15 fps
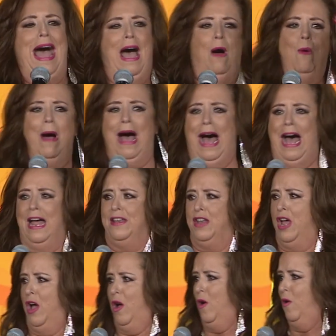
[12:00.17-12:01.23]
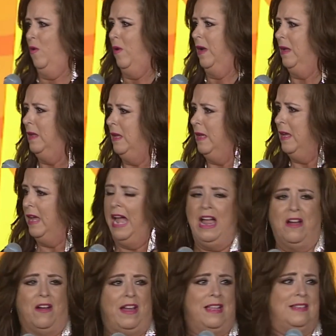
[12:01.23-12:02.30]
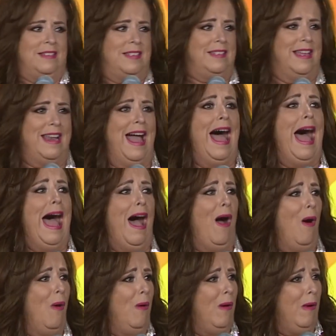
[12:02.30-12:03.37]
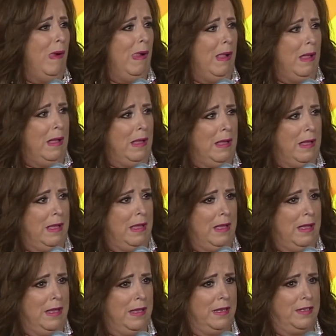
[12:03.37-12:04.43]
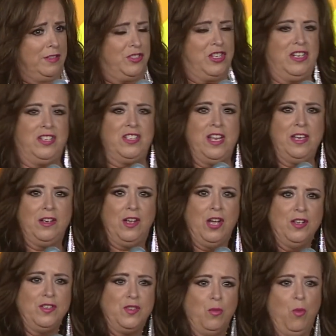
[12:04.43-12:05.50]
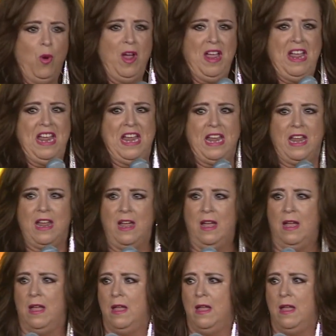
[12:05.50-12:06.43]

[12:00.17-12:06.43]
how I know? Harriet said, How? She said, Because we